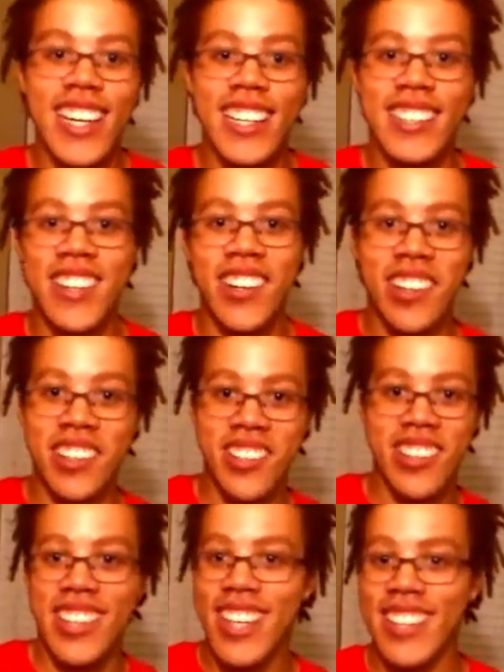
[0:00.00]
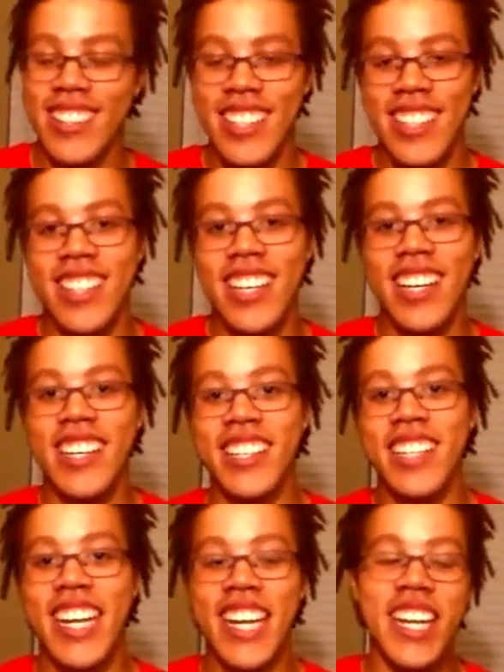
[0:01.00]
And there's all these little things like that,
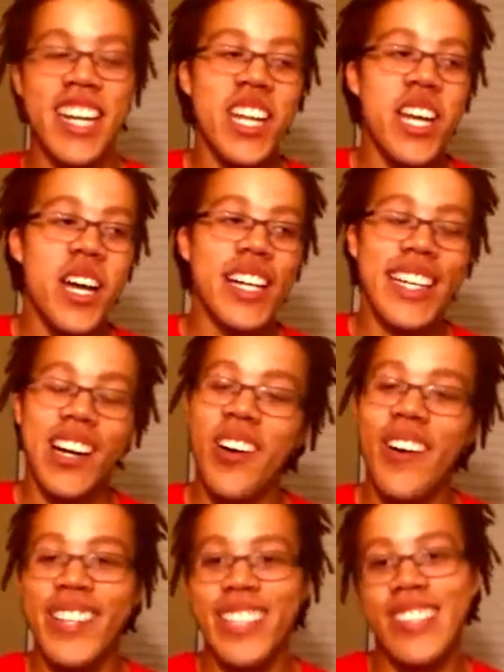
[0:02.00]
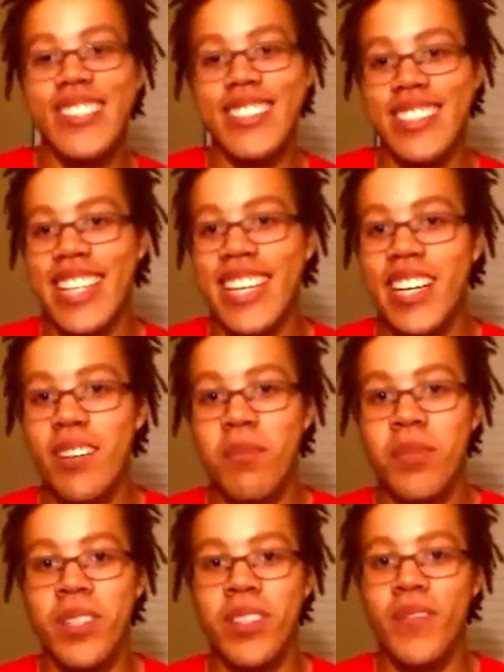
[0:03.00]
and not all the jokes
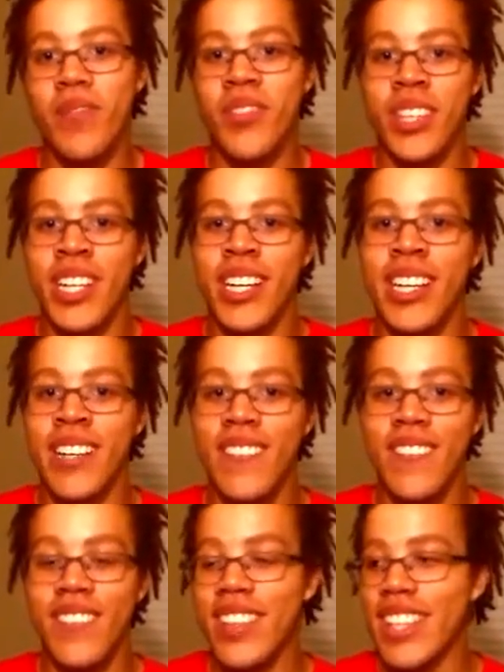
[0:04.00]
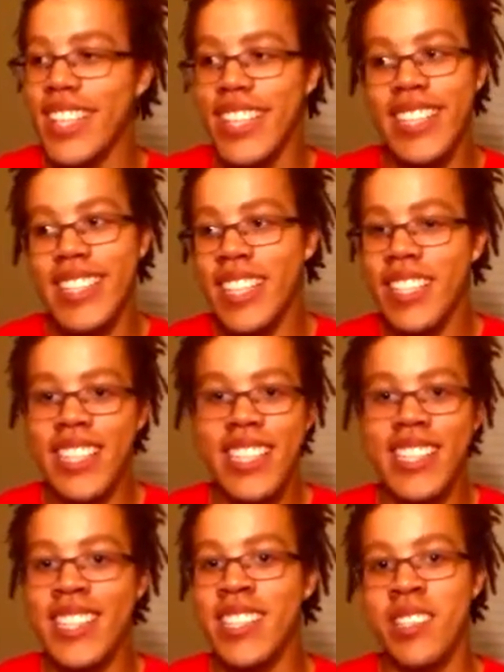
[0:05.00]
land, but
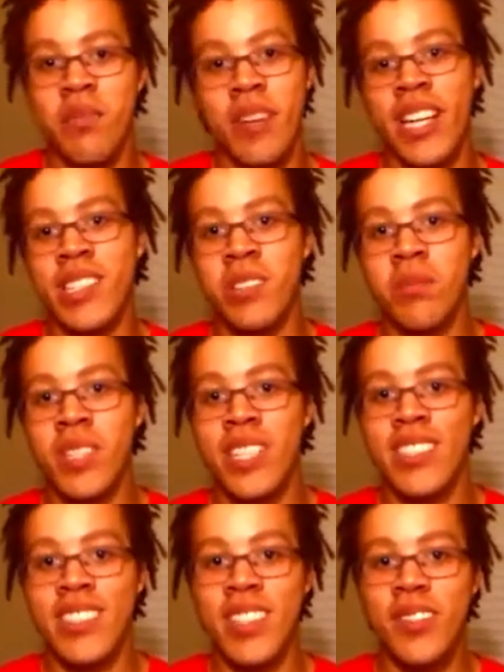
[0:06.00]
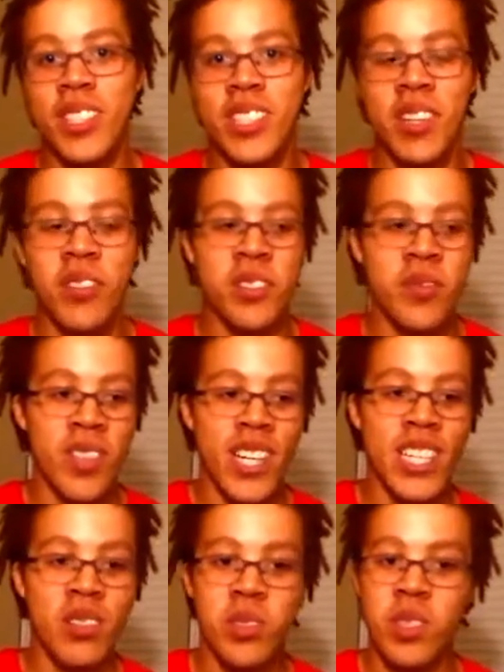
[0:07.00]
it doesn't matter to me, dude. It was
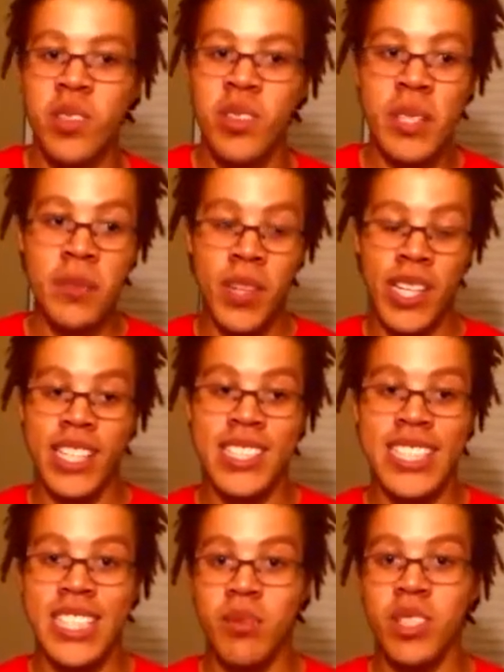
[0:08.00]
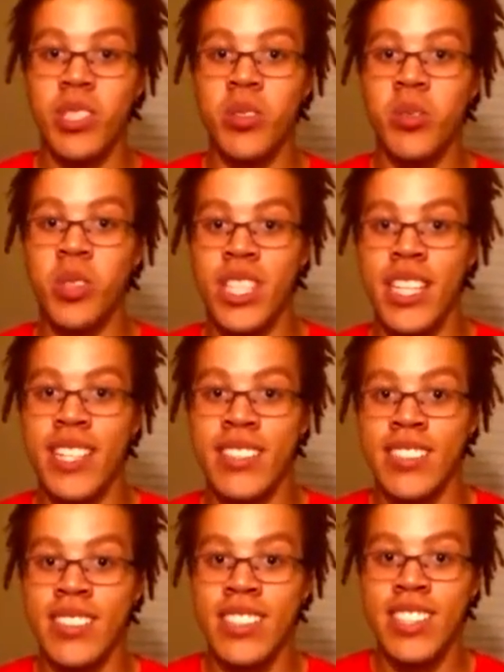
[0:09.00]
fun. He felt like a genuinely cool
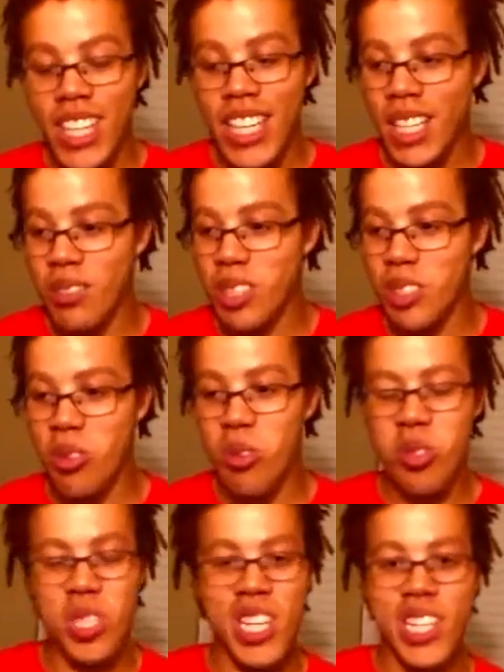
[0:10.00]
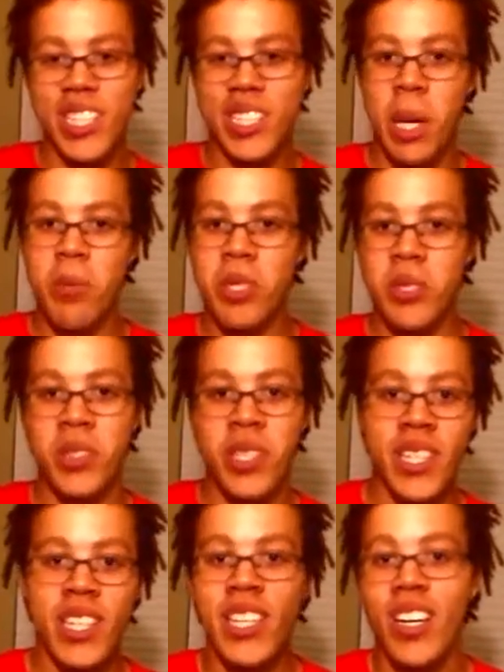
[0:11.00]
character, and it was just cool seeing their
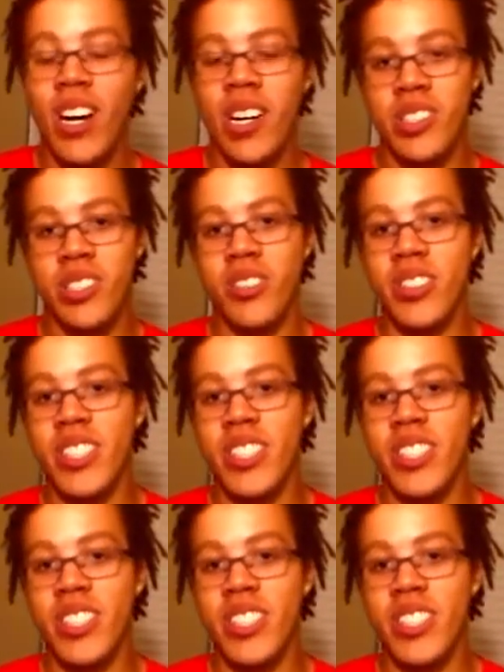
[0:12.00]
chemistry on